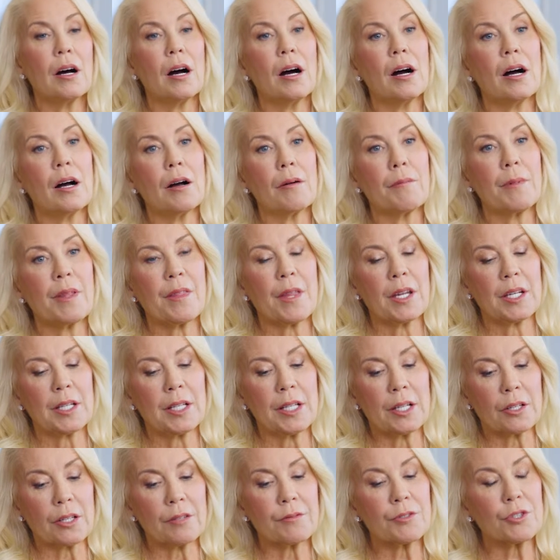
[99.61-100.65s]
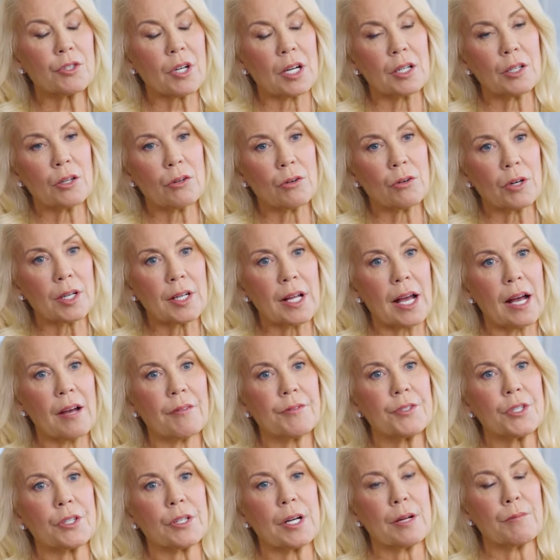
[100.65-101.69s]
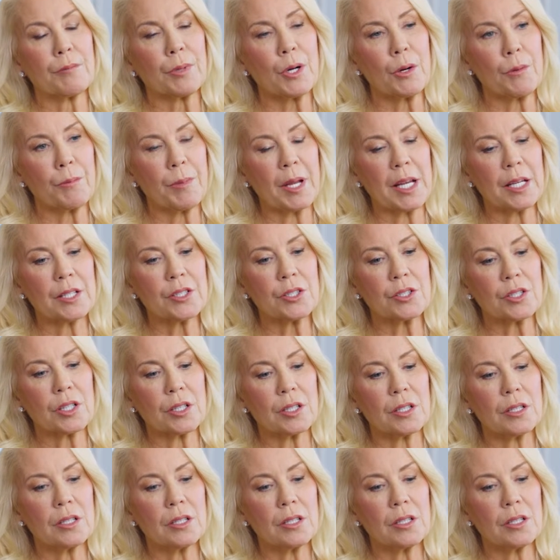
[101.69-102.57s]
and then a year of drug court after and probation.